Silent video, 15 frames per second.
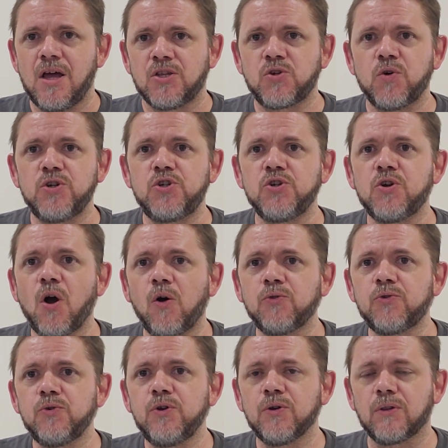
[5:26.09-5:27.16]
So, as you go
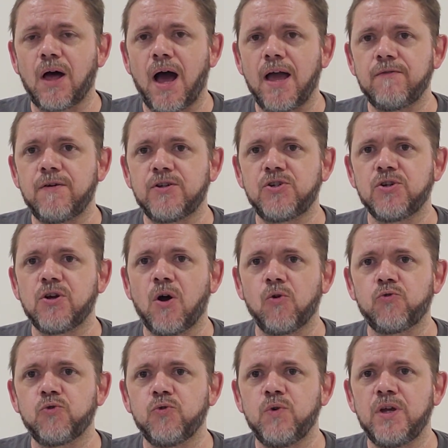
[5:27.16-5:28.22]
through your life, as you
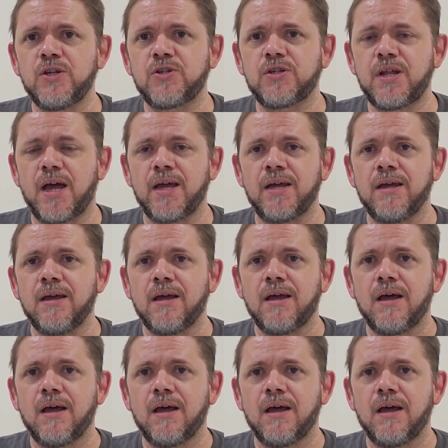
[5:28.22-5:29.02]
go through each day,